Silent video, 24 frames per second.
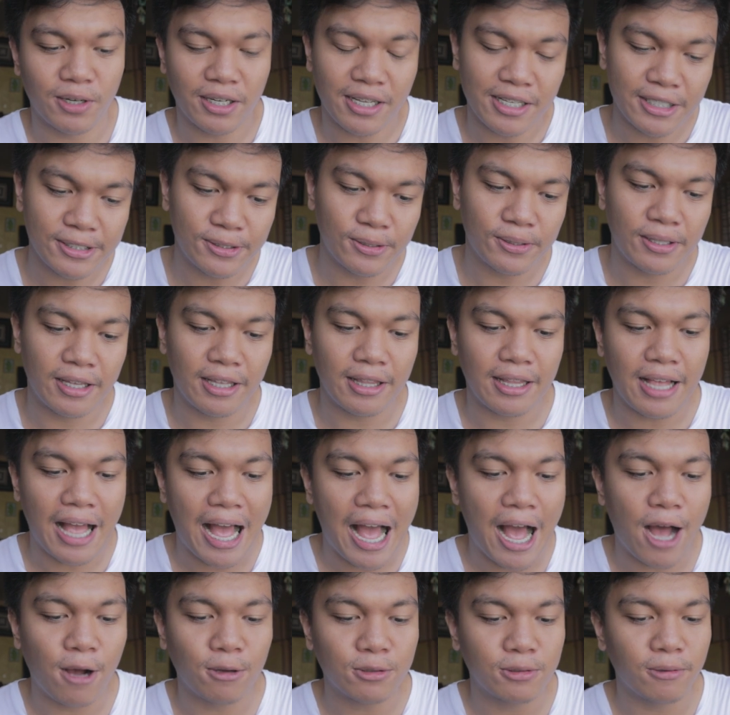a working student,
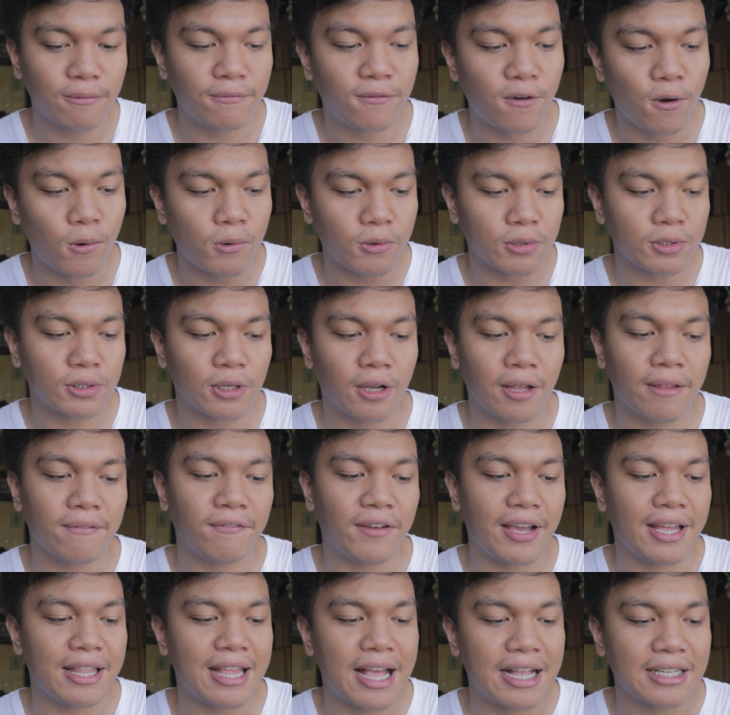how to focus on
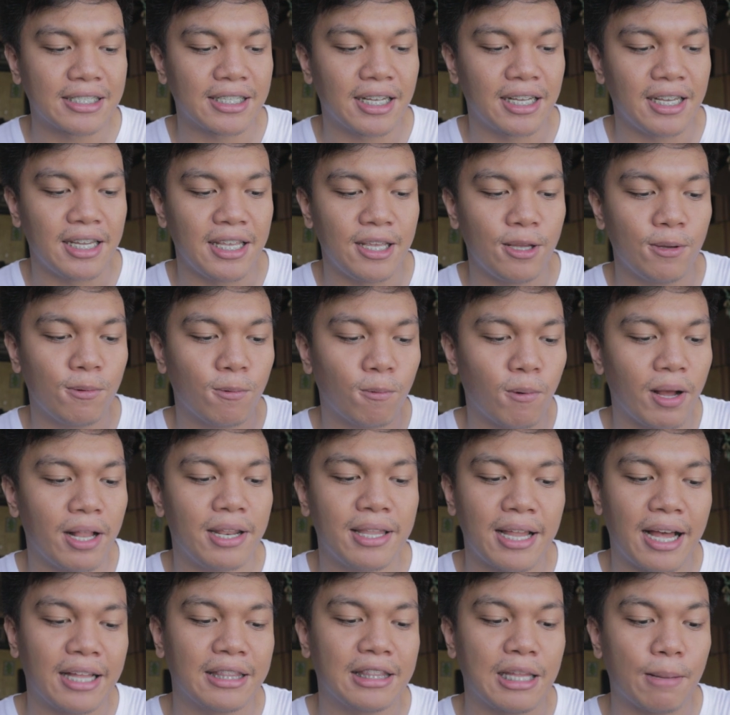financially
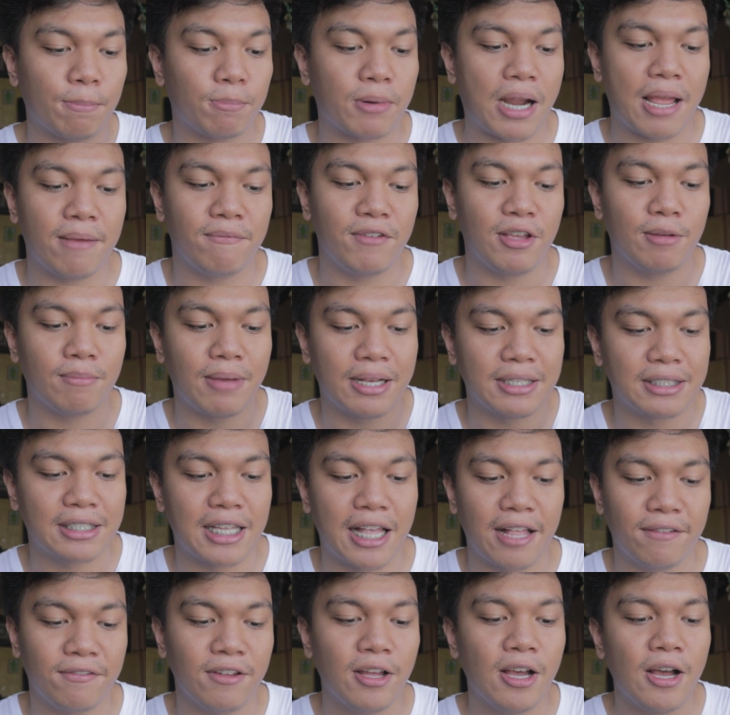while not depriving
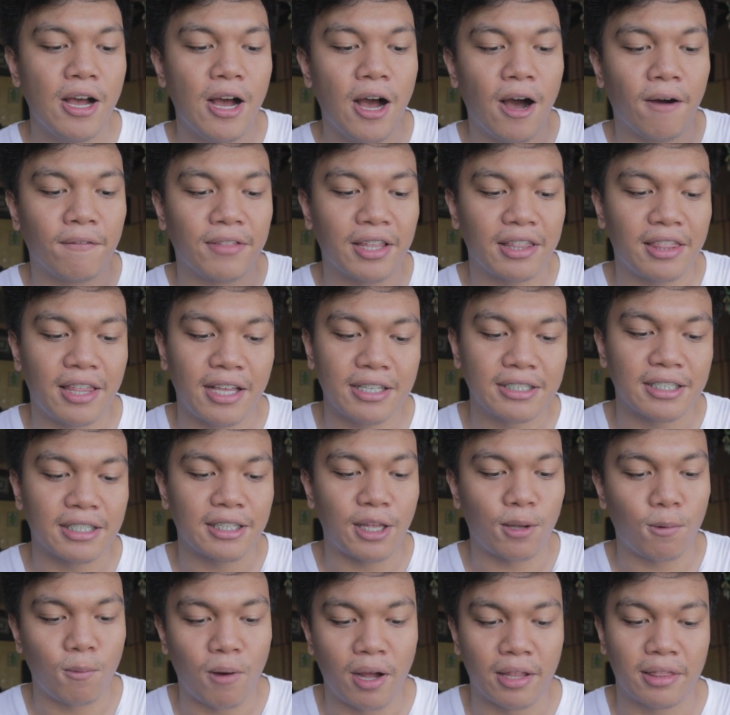myself of the things
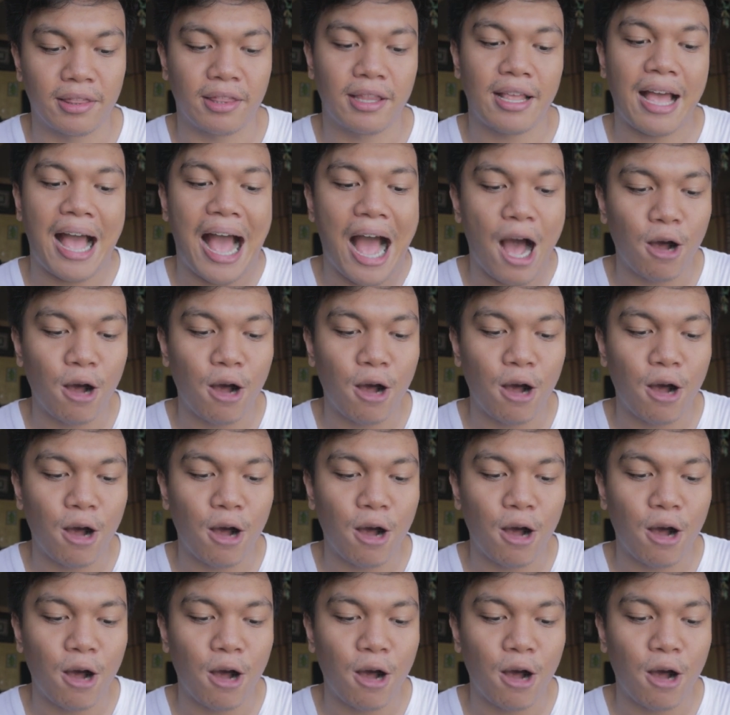that I want?